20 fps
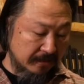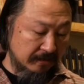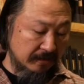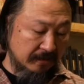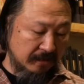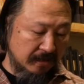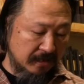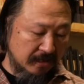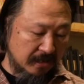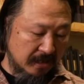in
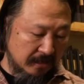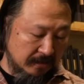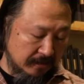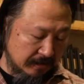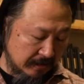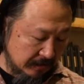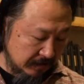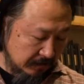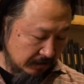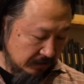the year,
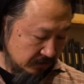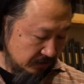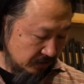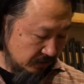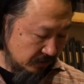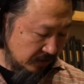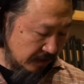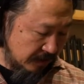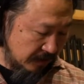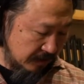so
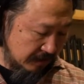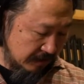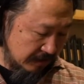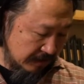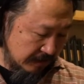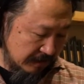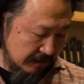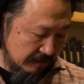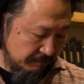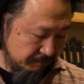
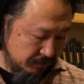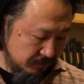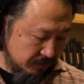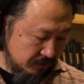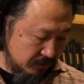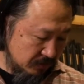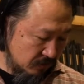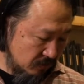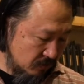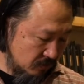he
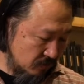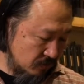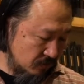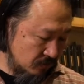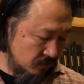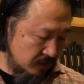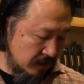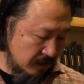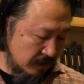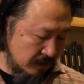put
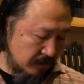all